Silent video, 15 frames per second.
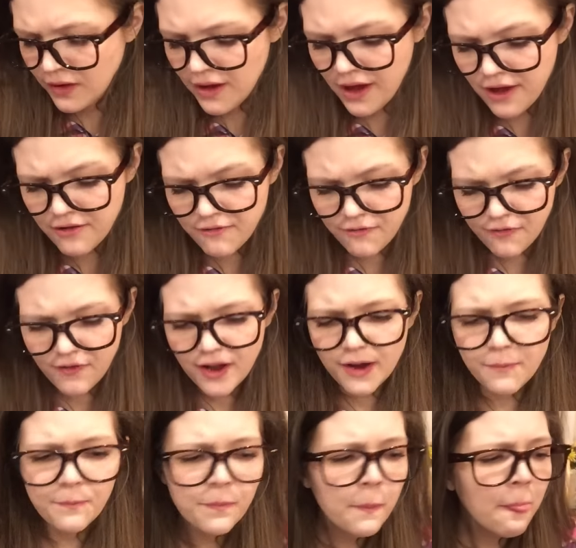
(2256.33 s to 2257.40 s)
How
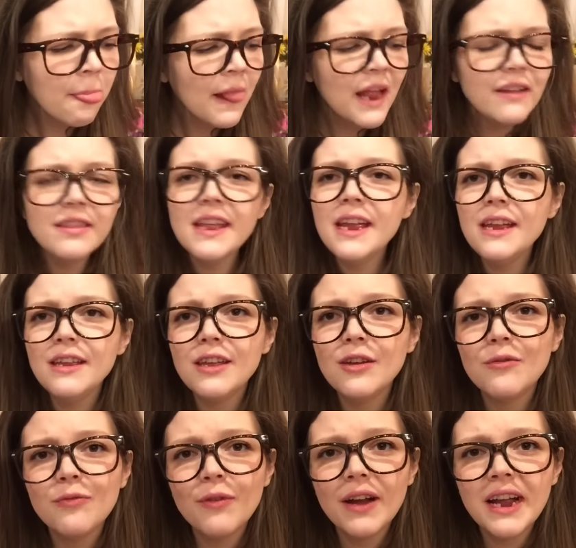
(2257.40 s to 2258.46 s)
fun. Thank
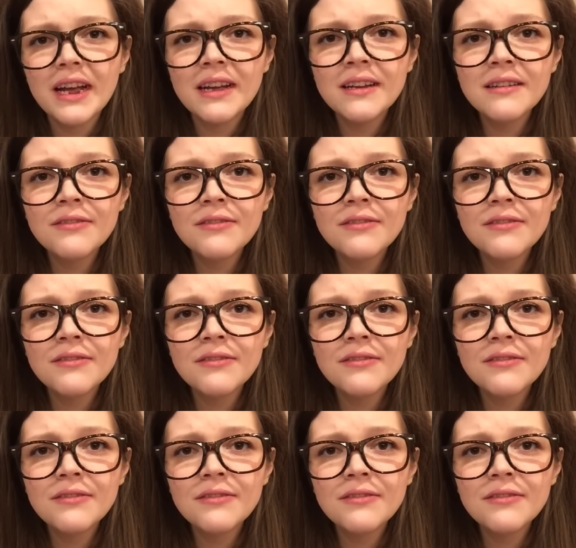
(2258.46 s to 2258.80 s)
you, Fran,